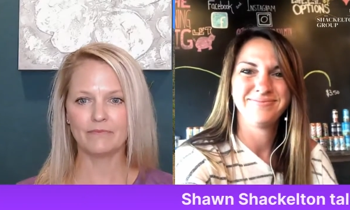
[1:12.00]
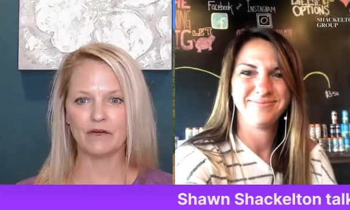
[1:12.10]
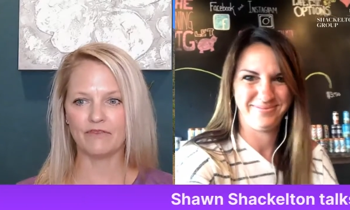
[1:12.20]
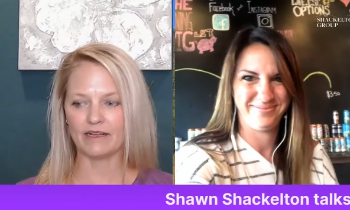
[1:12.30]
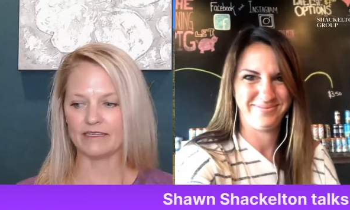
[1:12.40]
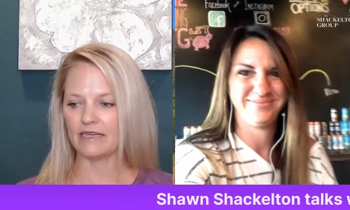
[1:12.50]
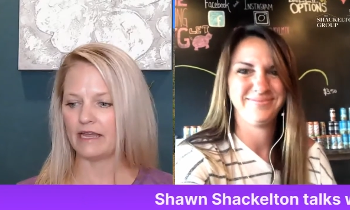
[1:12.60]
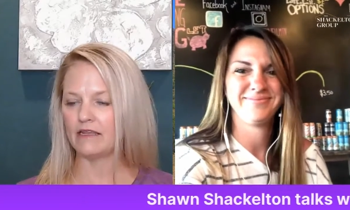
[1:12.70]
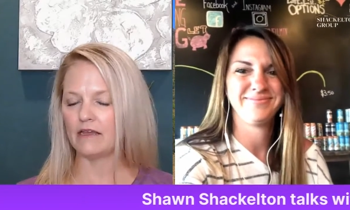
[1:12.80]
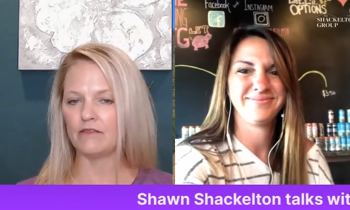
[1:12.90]
Speaker 1: Perfect.
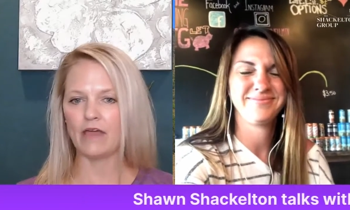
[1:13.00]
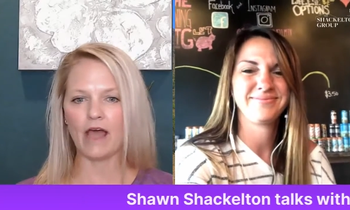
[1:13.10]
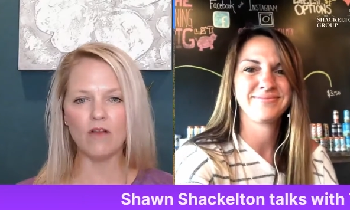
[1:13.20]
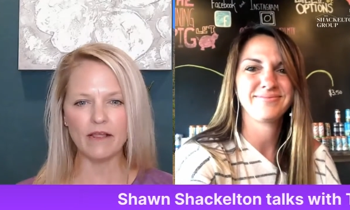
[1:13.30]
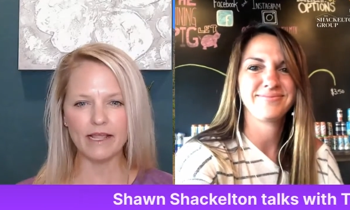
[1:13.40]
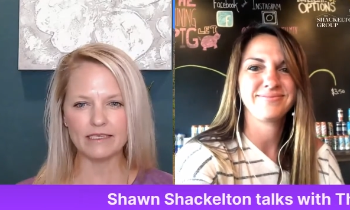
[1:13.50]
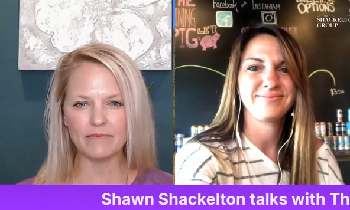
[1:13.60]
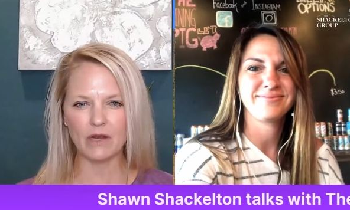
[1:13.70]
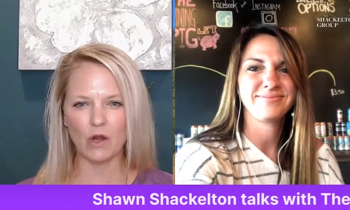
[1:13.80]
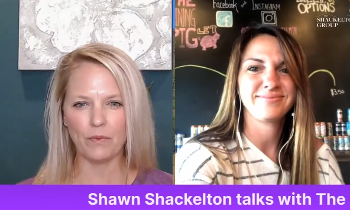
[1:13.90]
And th- how long has
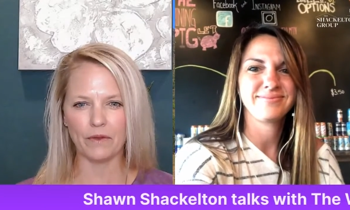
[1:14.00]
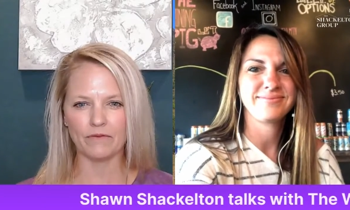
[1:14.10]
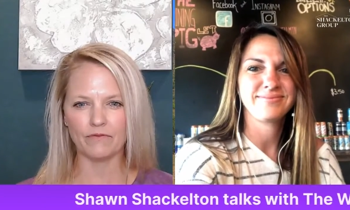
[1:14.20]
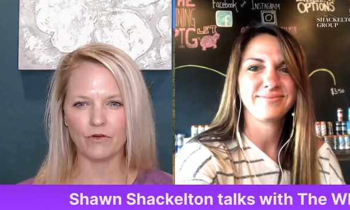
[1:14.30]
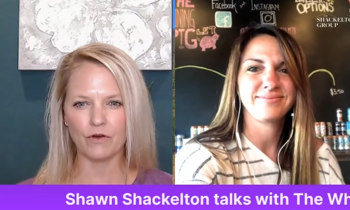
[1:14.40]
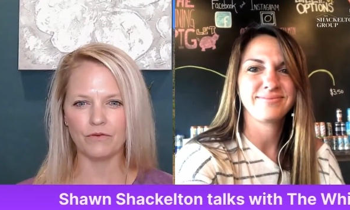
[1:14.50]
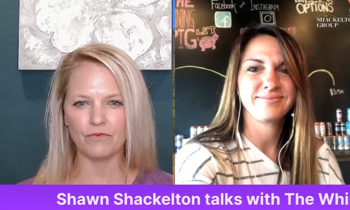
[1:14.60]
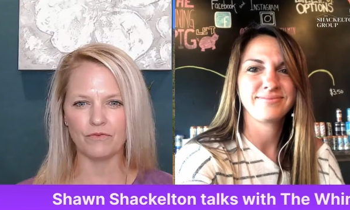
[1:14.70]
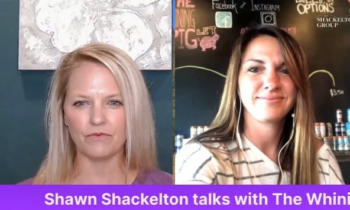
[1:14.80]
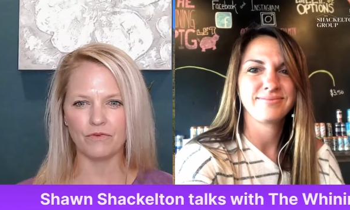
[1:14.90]
it been open?
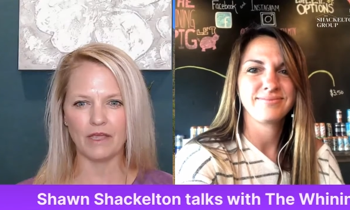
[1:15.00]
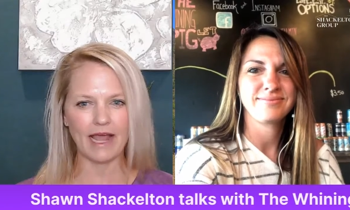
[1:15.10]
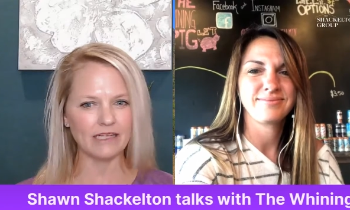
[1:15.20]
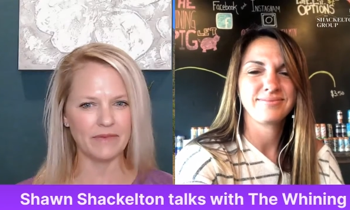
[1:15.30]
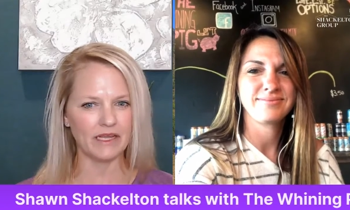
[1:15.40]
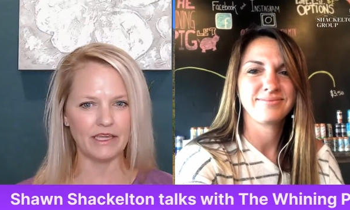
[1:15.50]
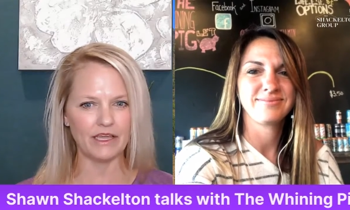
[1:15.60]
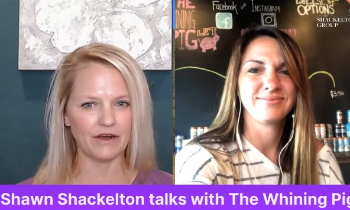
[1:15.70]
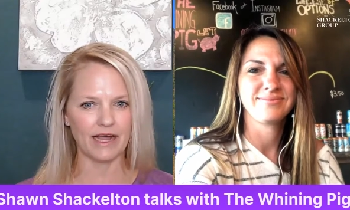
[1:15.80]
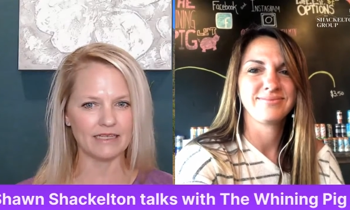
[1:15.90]
For it hasn't been a
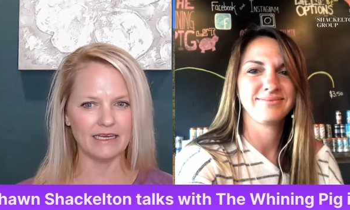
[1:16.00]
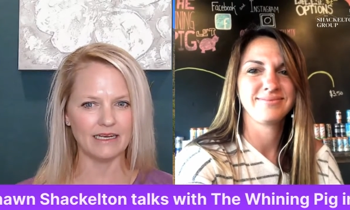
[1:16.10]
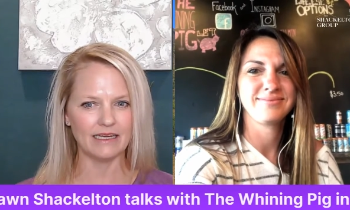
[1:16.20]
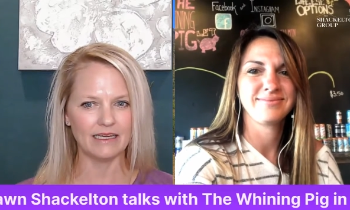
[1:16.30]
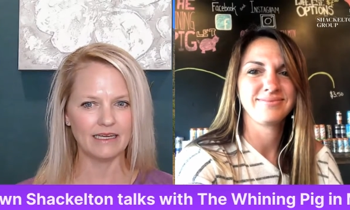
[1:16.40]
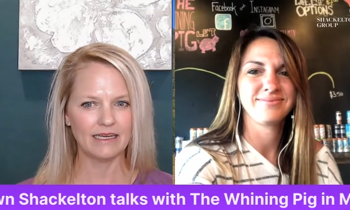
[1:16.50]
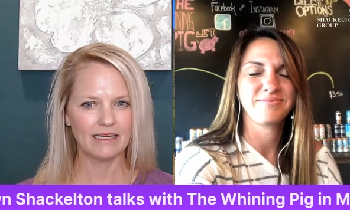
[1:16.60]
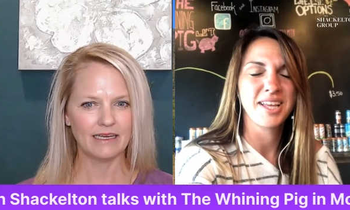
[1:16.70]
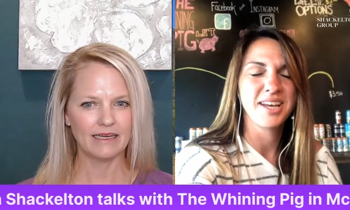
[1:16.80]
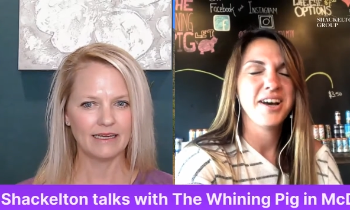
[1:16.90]
year, has it?
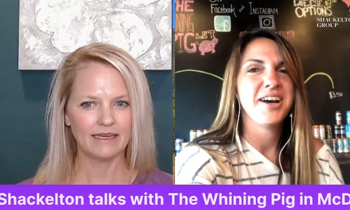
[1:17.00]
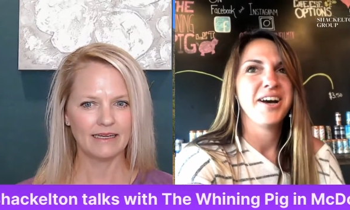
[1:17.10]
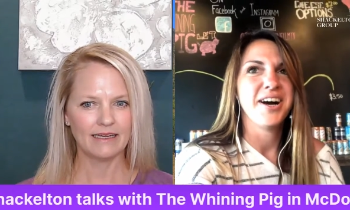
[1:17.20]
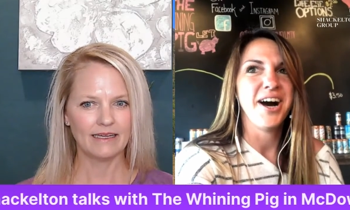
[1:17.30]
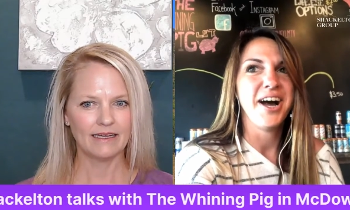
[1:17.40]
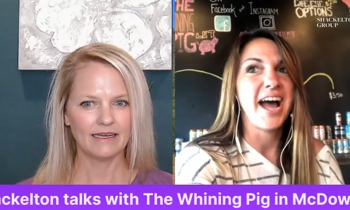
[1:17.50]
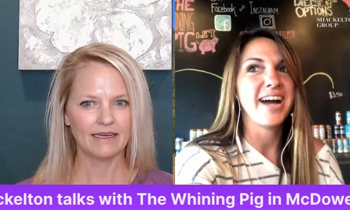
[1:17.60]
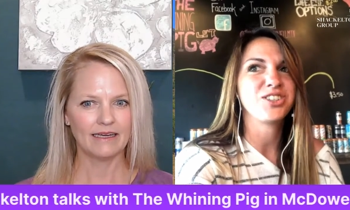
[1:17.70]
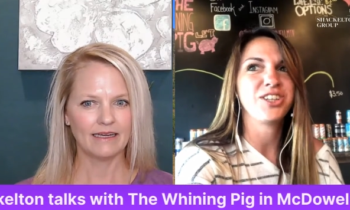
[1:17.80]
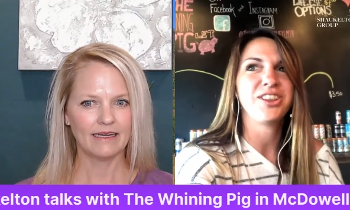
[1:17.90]

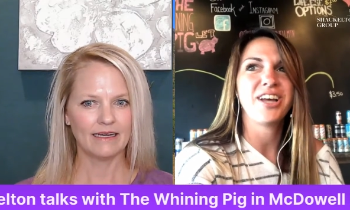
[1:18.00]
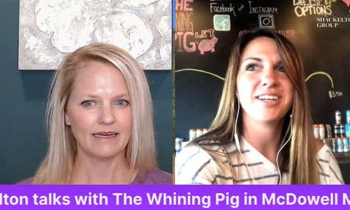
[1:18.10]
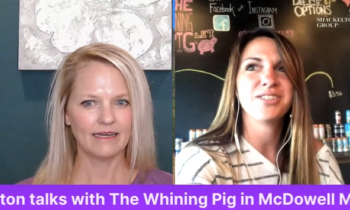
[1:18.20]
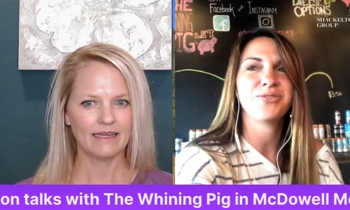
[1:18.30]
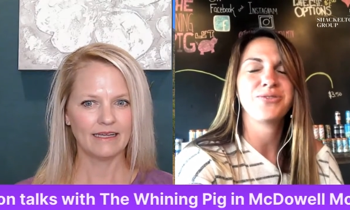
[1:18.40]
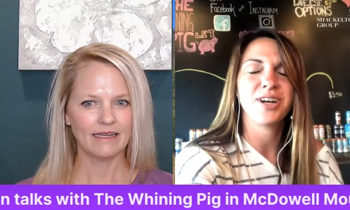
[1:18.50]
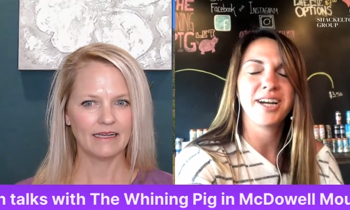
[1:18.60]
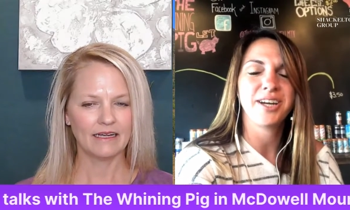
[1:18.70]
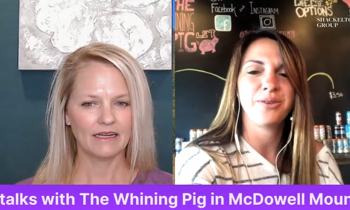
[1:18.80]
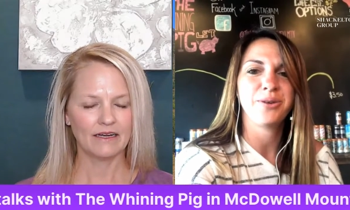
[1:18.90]
Speaker 2: Uh, actually, last
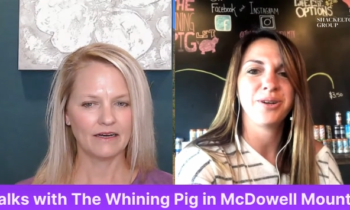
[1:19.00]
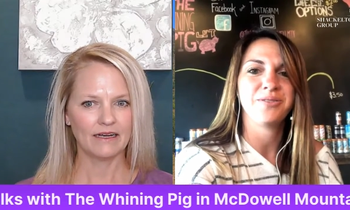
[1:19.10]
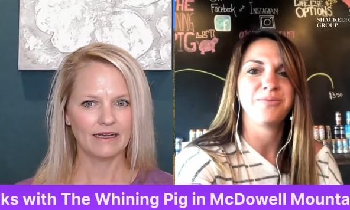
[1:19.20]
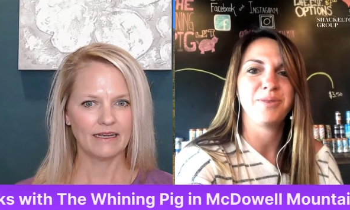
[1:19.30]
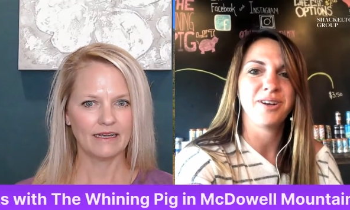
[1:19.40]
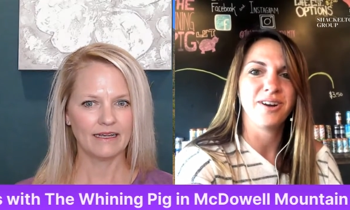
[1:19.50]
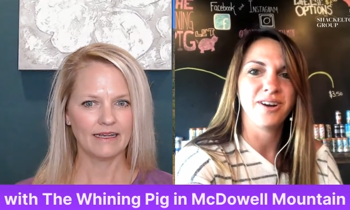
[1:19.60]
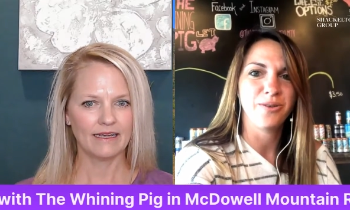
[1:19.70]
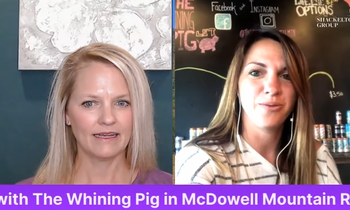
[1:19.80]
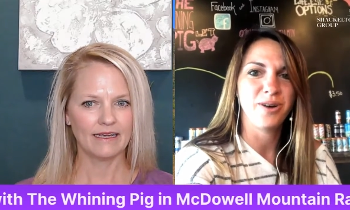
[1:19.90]
Friday would have been
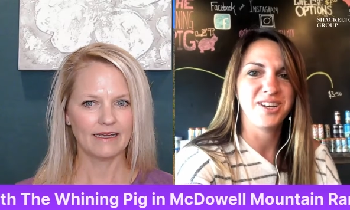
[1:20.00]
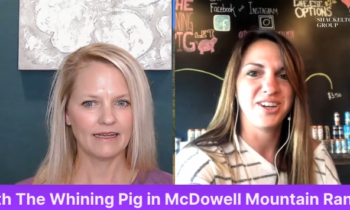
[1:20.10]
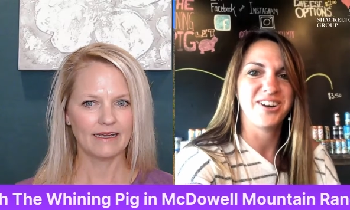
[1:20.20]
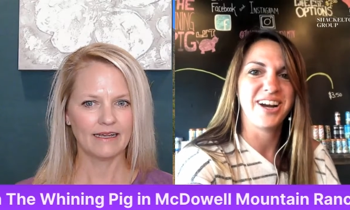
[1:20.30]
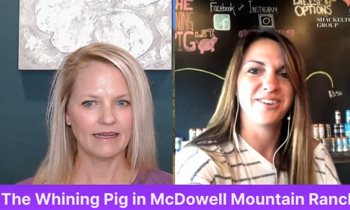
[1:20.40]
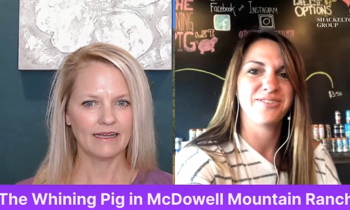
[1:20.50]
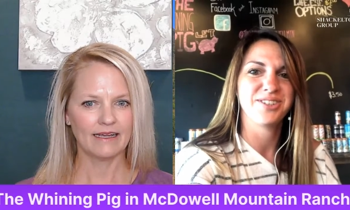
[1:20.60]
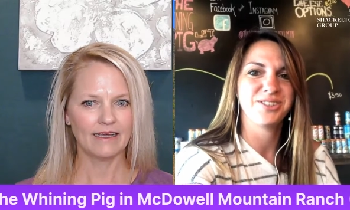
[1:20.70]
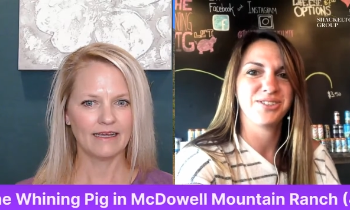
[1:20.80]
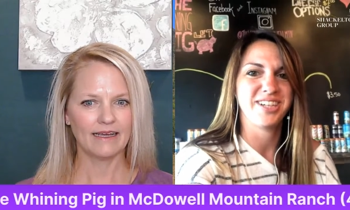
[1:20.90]
our one year
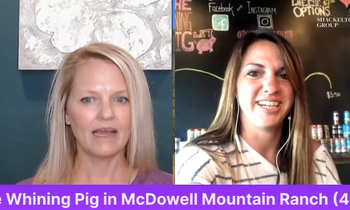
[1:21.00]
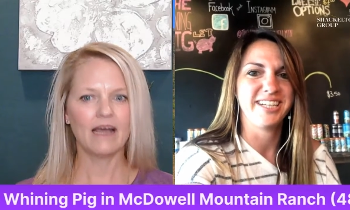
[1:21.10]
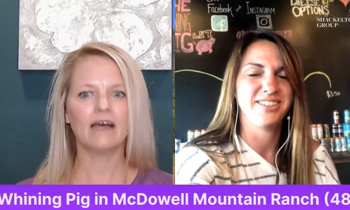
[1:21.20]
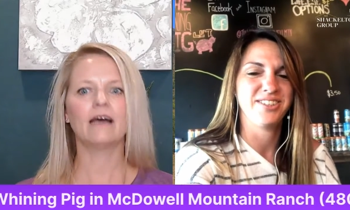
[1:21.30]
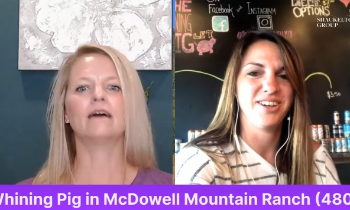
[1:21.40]
anniversary.